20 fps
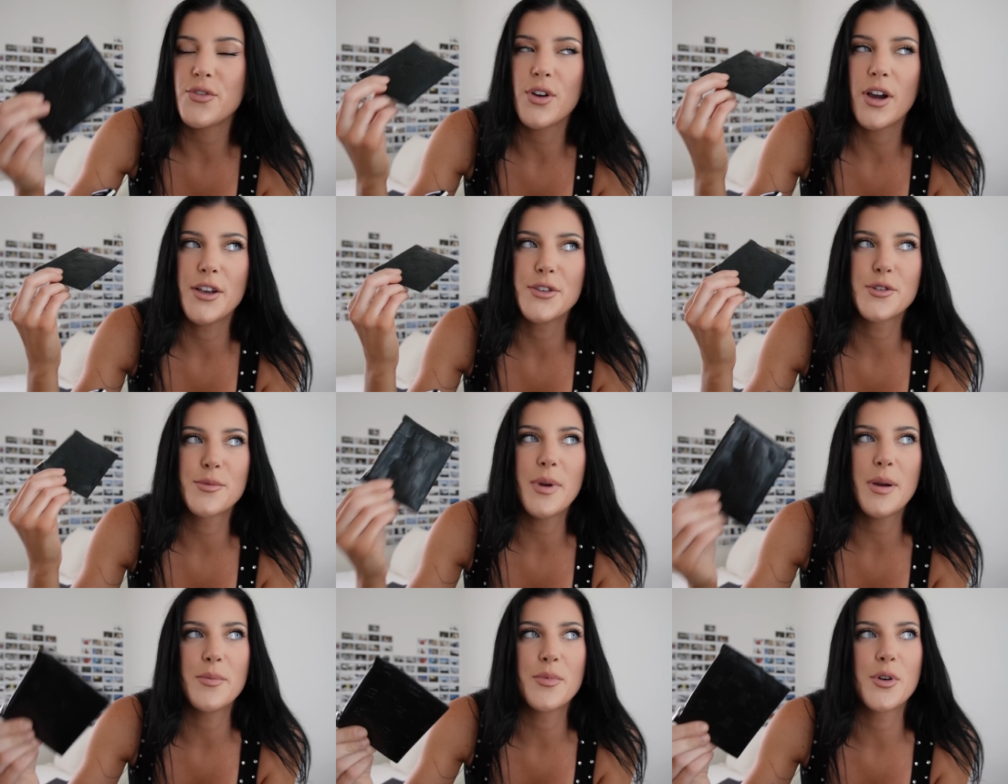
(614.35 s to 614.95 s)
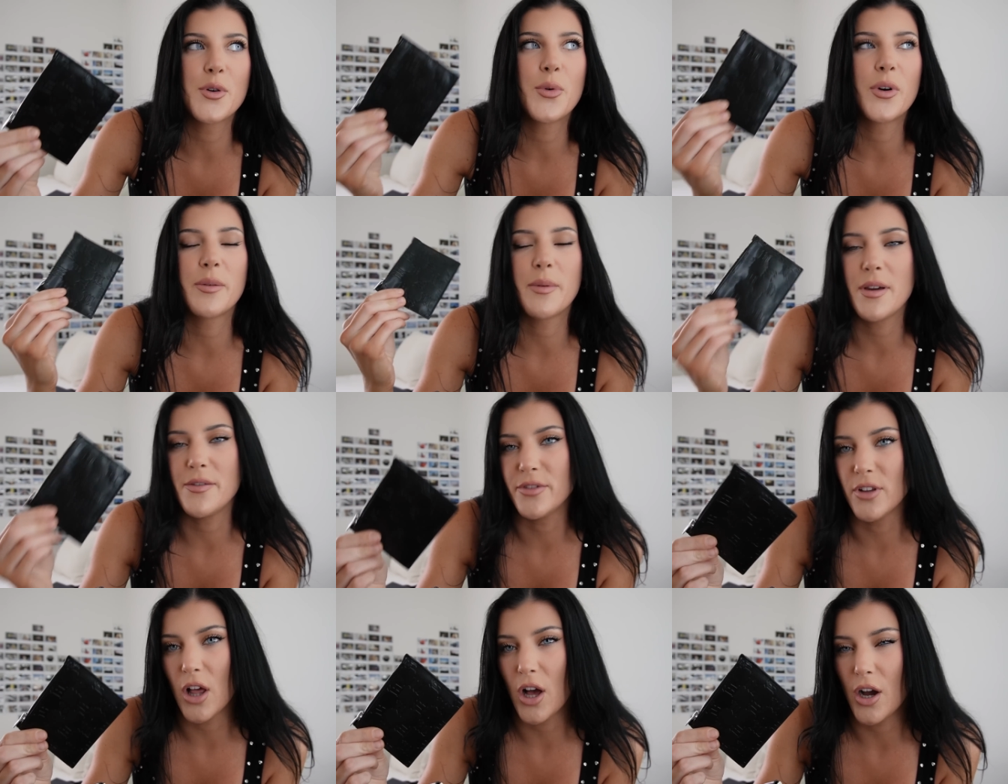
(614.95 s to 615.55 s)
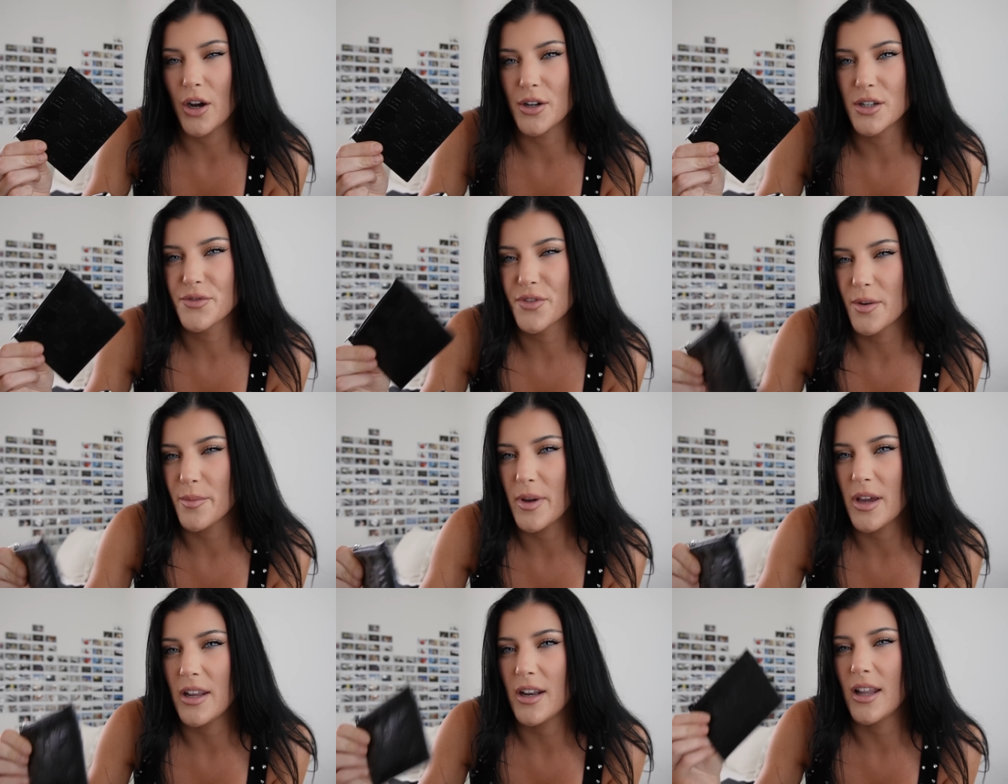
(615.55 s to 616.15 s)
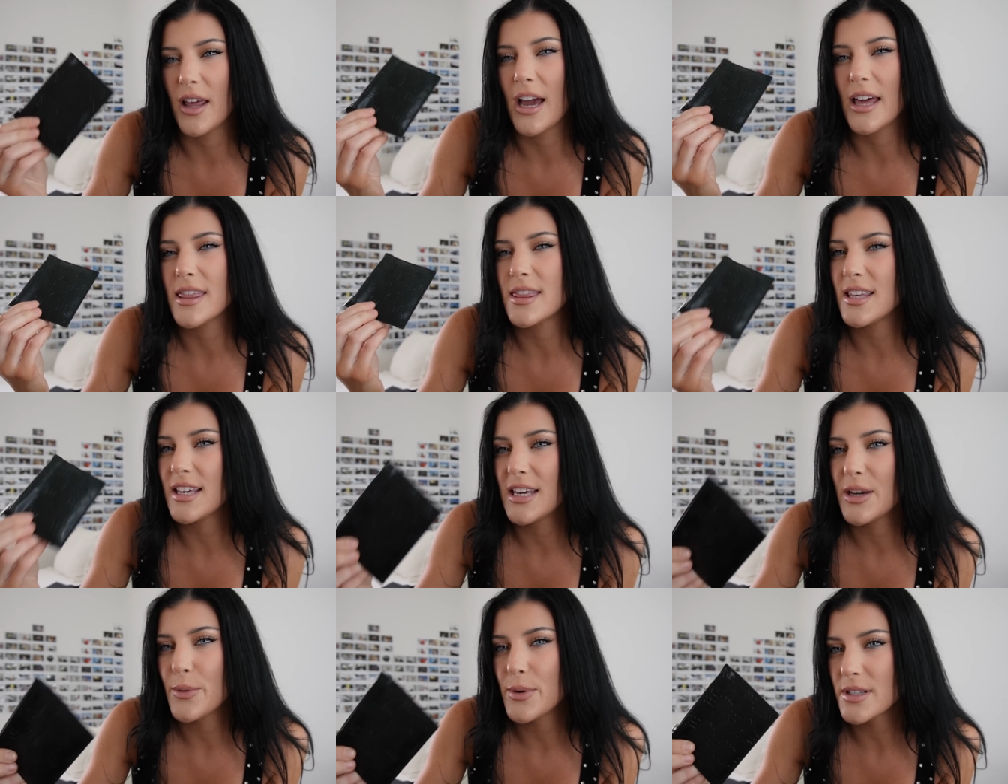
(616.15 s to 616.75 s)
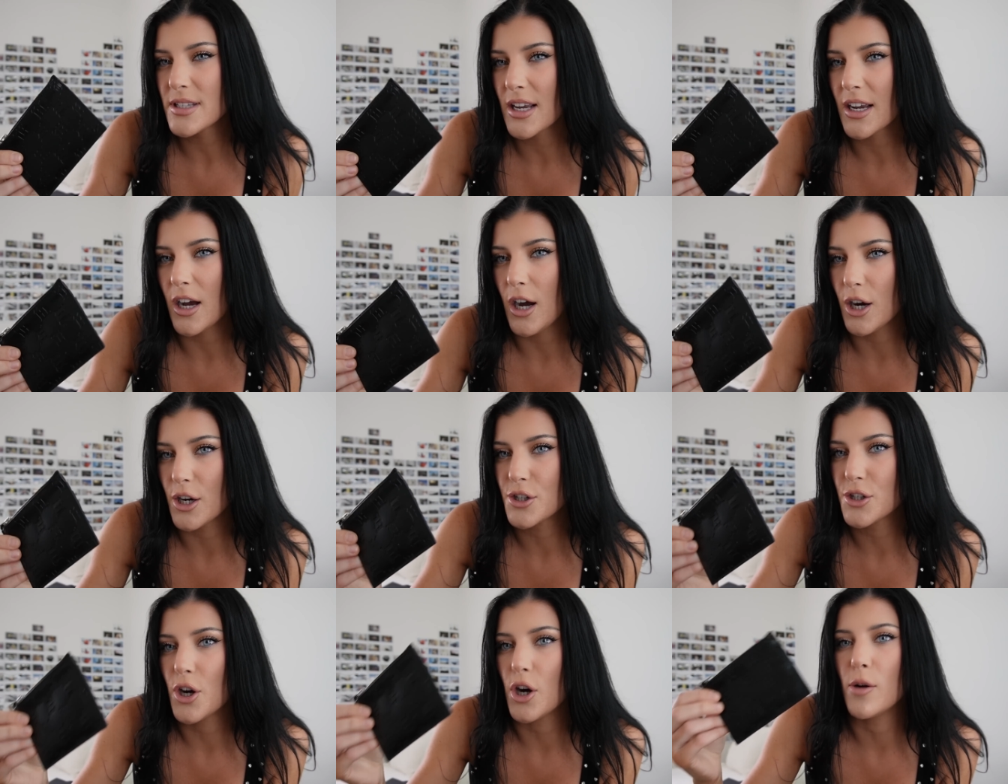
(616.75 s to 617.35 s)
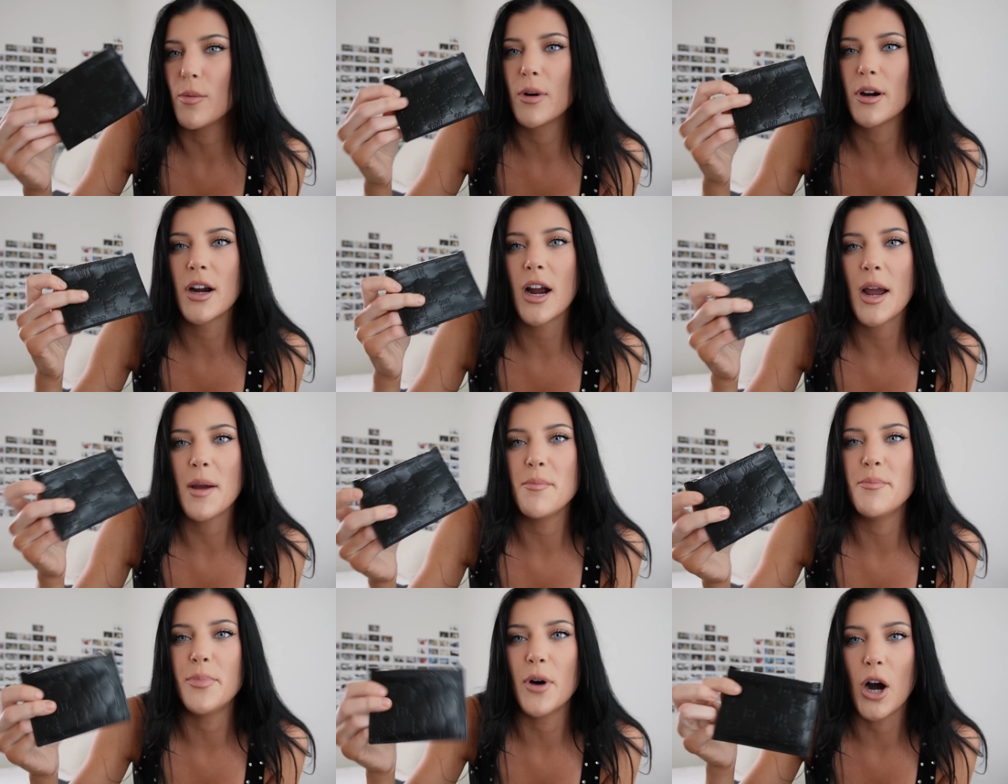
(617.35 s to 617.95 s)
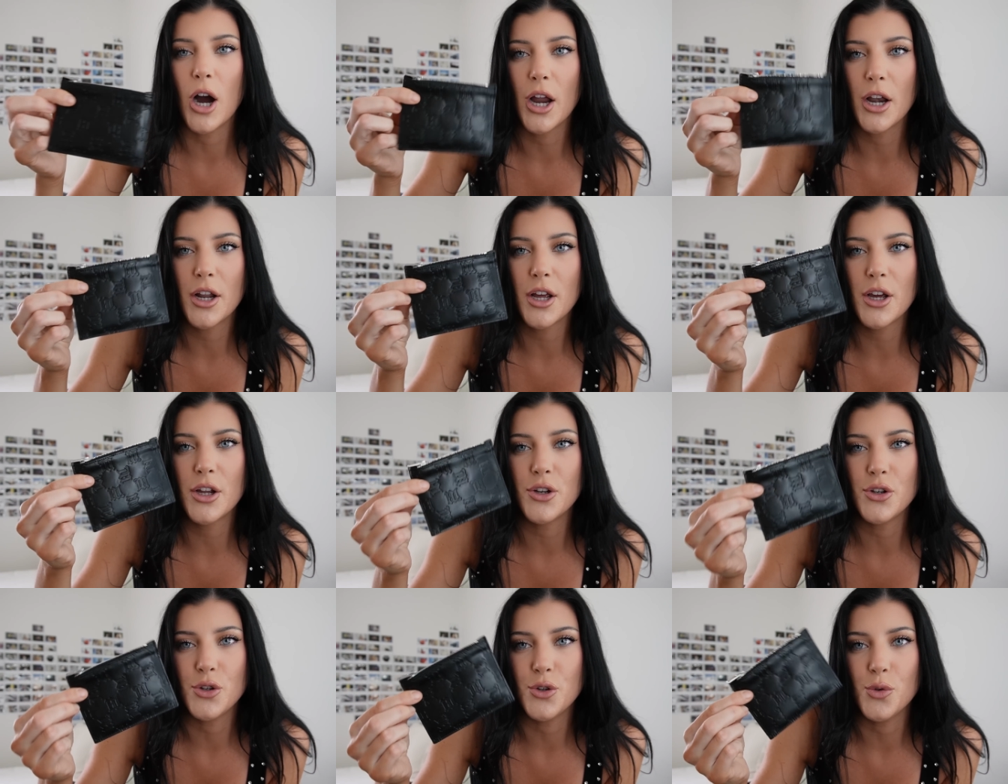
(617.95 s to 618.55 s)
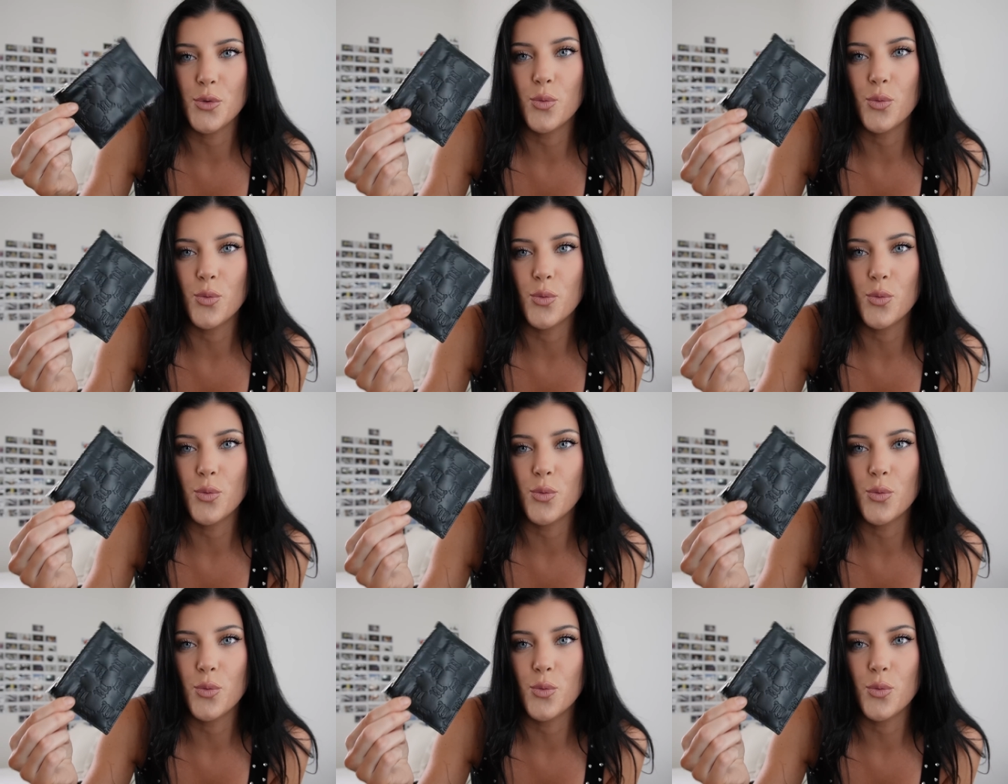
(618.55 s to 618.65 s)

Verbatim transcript: you guys remember one of my vlogs from in, I think it was like October, I bought a new